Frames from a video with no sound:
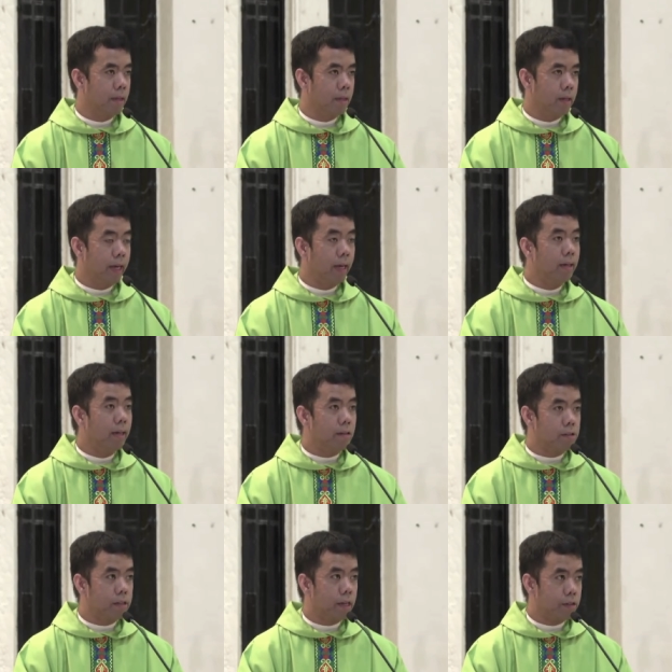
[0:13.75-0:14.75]
L
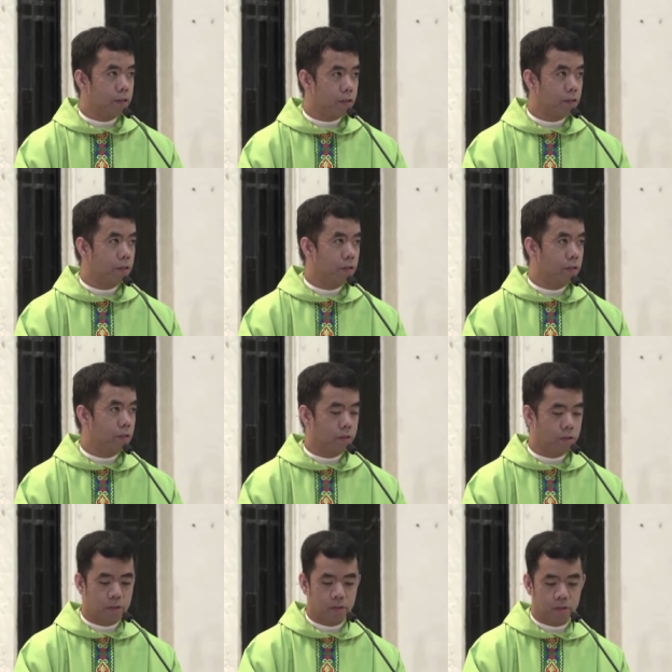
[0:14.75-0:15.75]
S
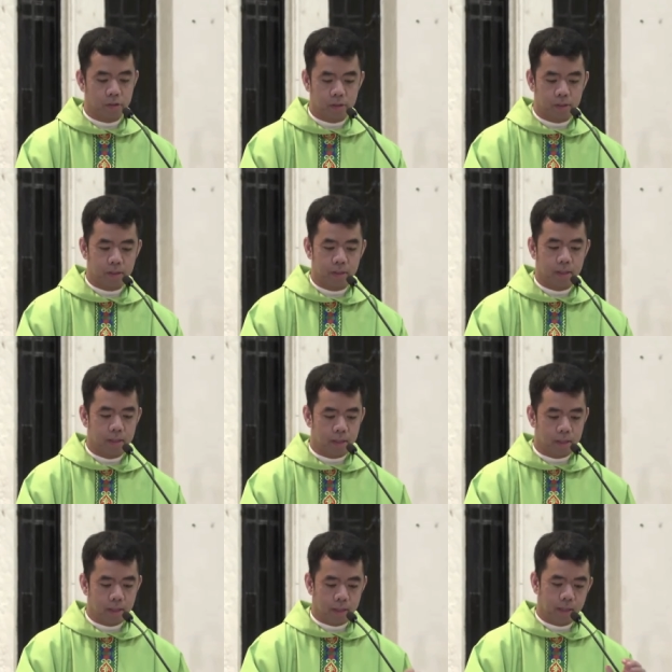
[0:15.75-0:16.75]
S?
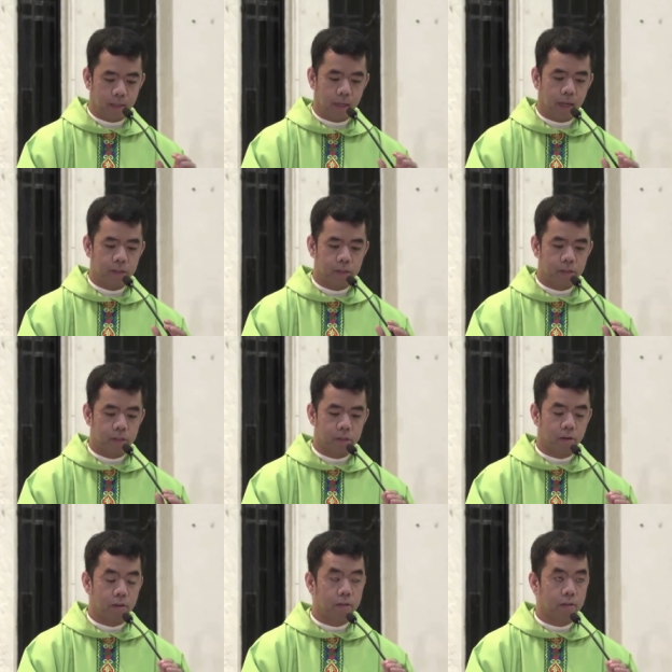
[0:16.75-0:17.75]
Last
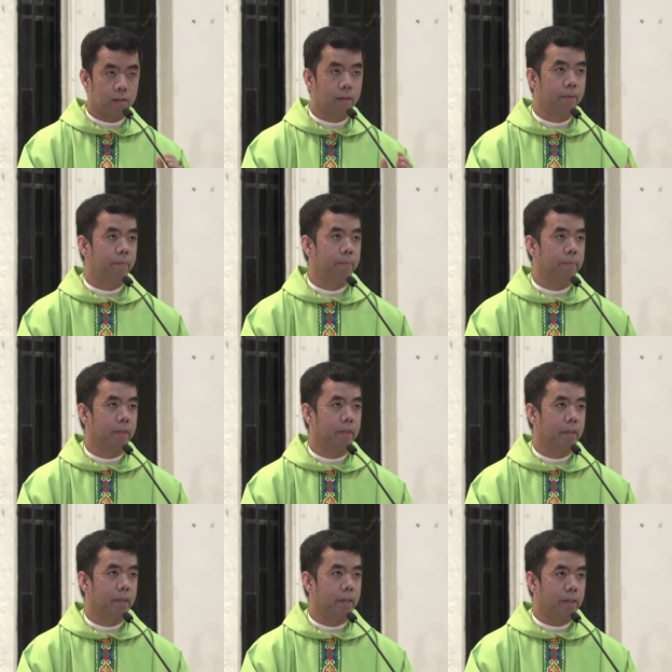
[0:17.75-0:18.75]
song,
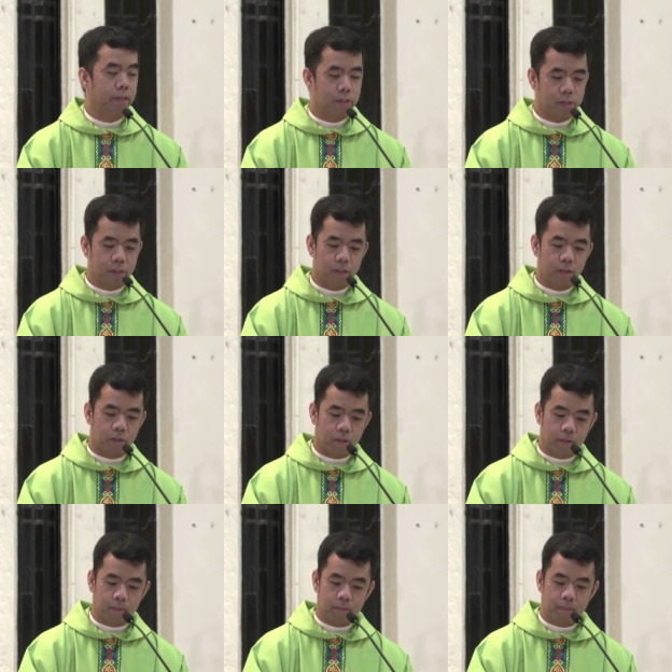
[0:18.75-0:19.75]

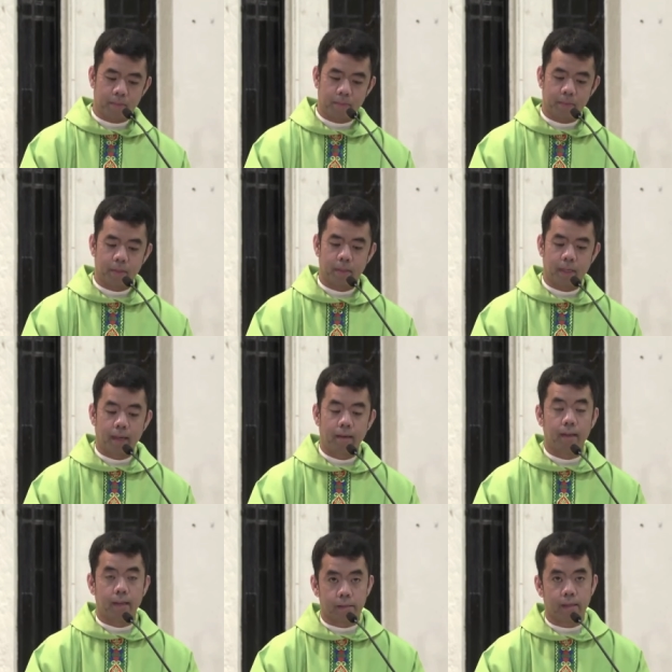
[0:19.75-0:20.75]
syndrome, L
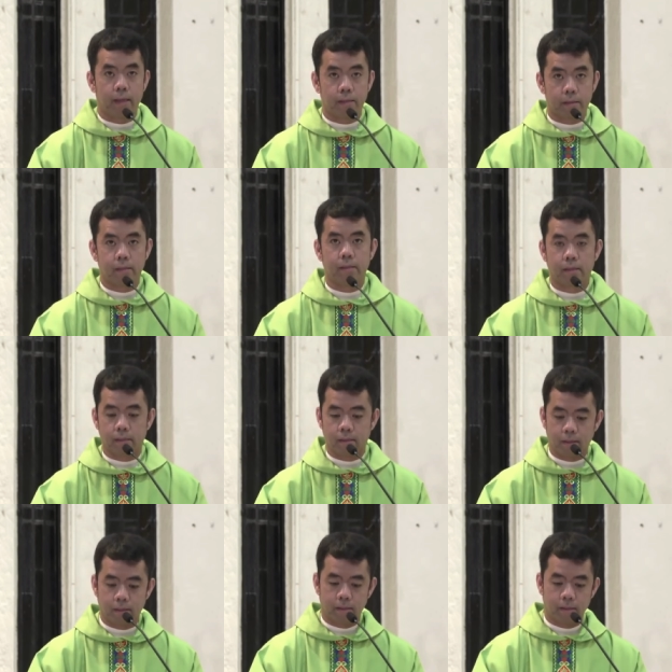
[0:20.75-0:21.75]
S S.
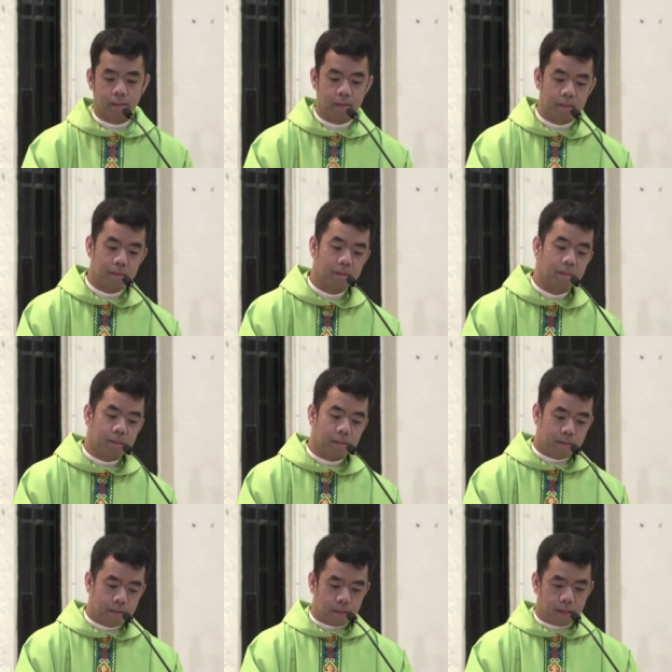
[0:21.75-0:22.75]

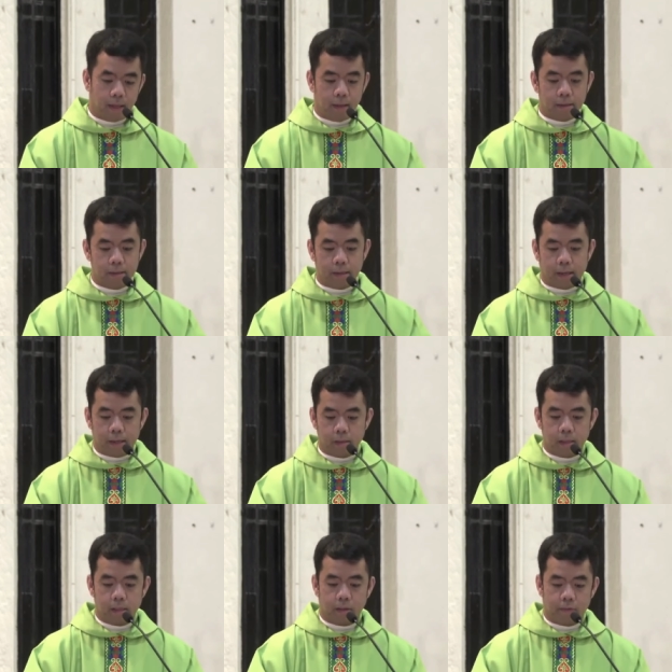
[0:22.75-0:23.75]
L S S
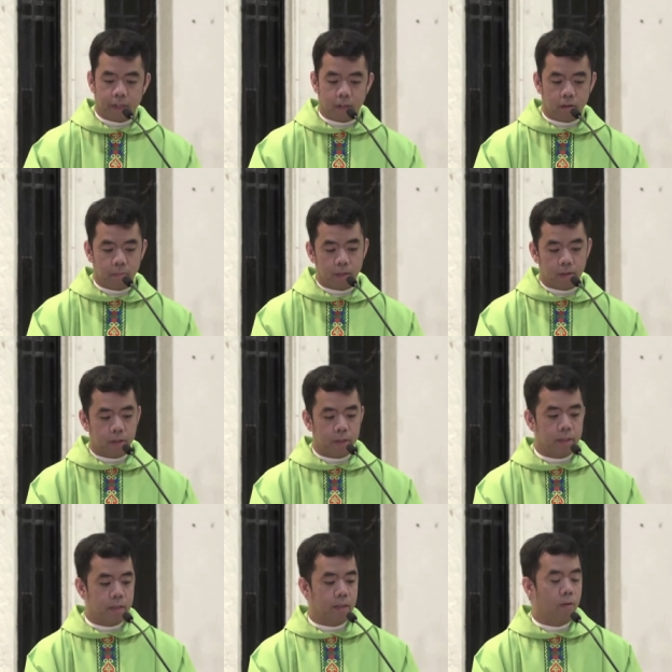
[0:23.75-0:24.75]
is a
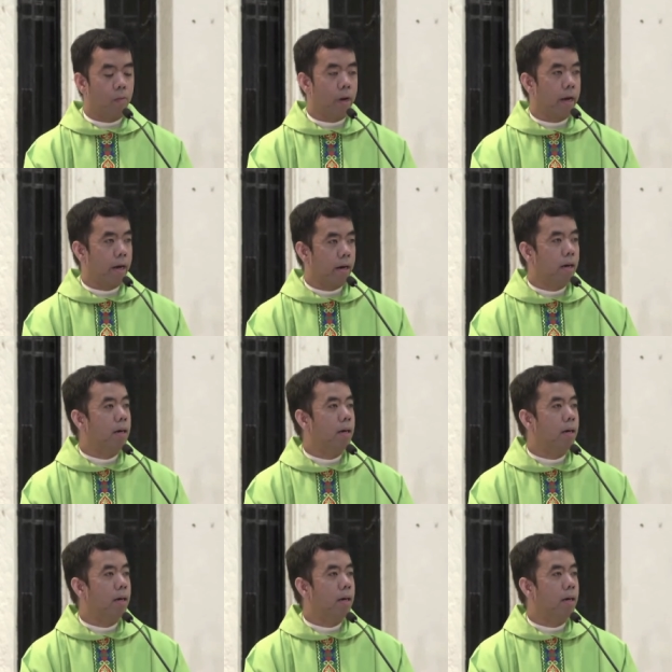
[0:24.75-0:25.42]
phenomenon where